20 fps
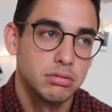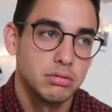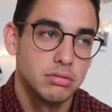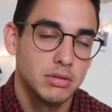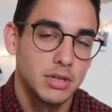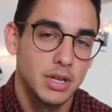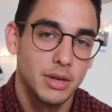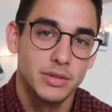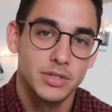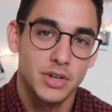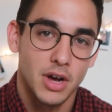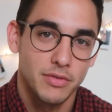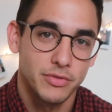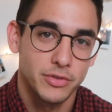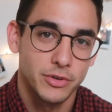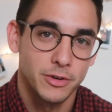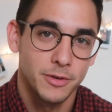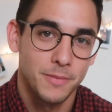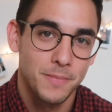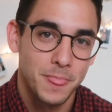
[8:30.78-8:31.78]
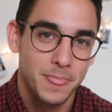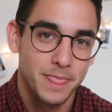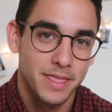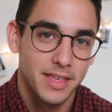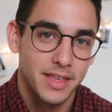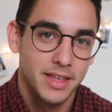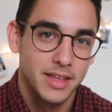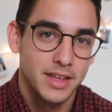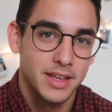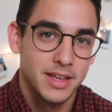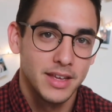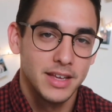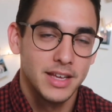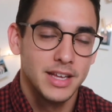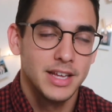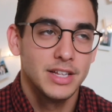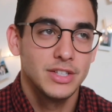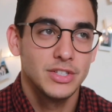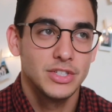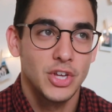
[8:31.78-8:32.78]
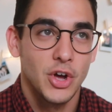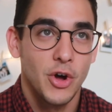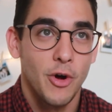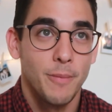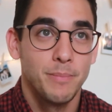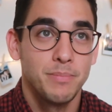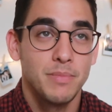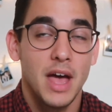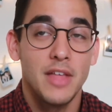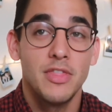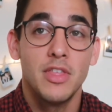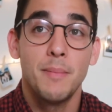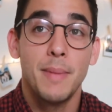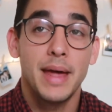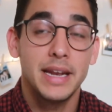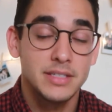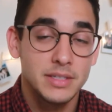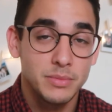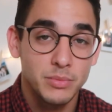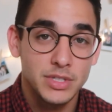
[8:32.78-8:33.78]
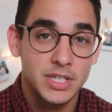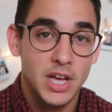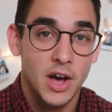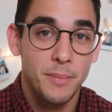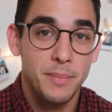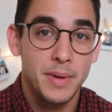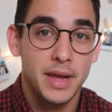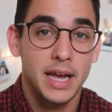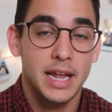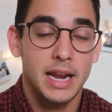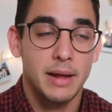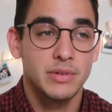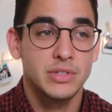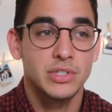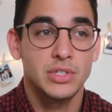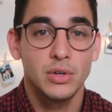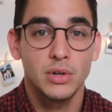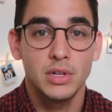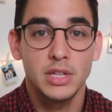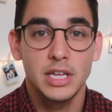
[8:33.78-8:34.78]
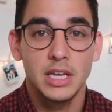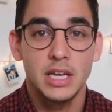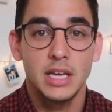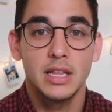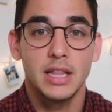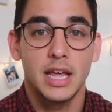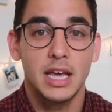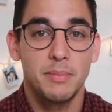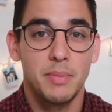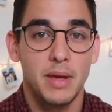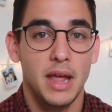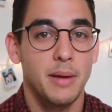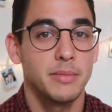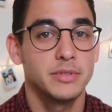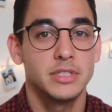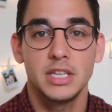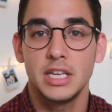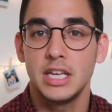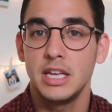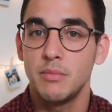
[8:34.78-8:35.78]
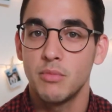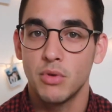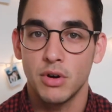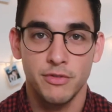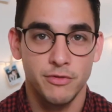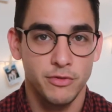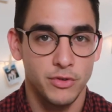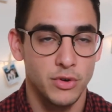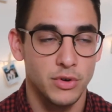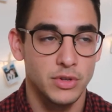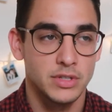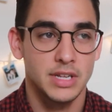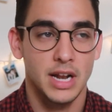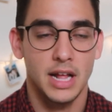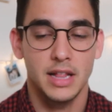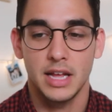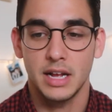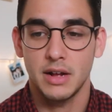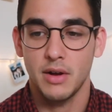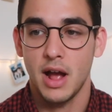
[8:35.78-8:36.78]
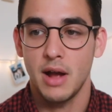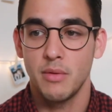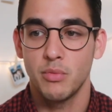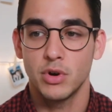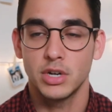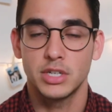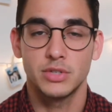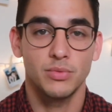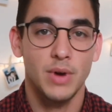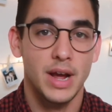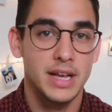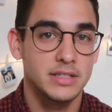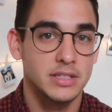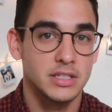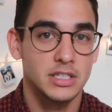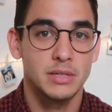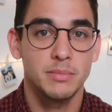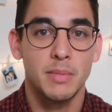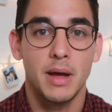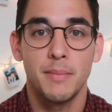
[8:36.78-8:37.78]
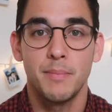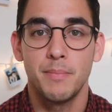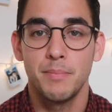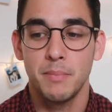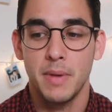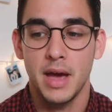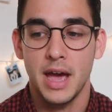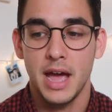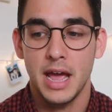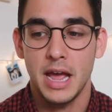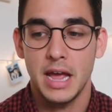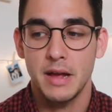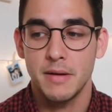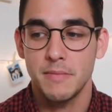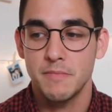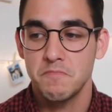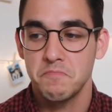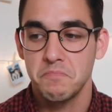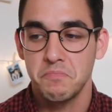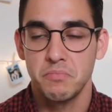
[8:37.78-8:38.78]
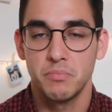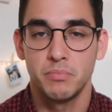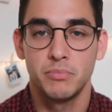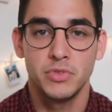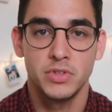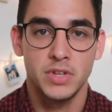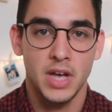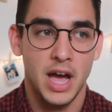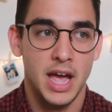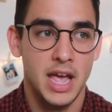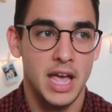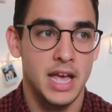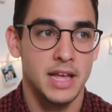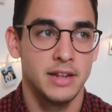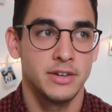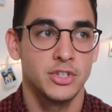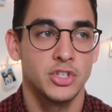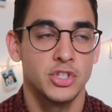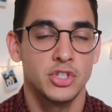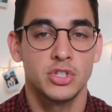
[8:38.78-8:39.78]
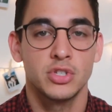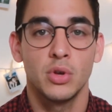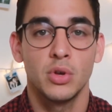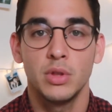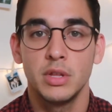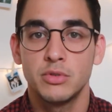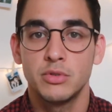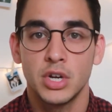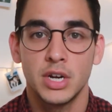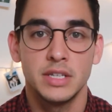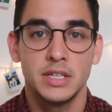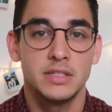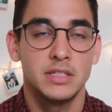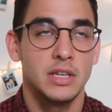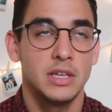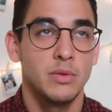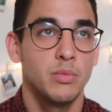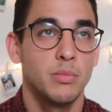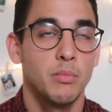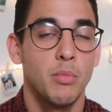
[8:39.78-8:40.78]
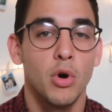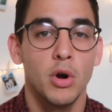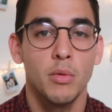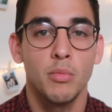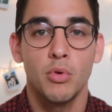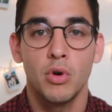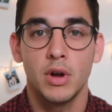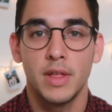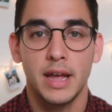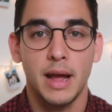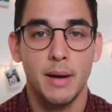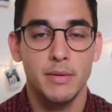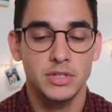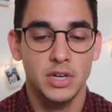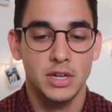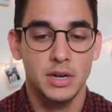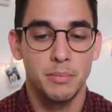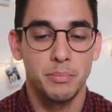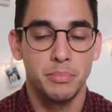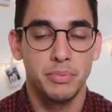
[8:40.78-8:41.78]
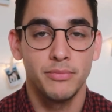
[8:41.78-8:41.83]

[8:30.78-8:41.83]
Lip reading: It was awful. And so the medicine was helping, and I was slowly like being able to eat more foods, and I worked rice into my diet and just slowly trying to see more and more. Like, I was on a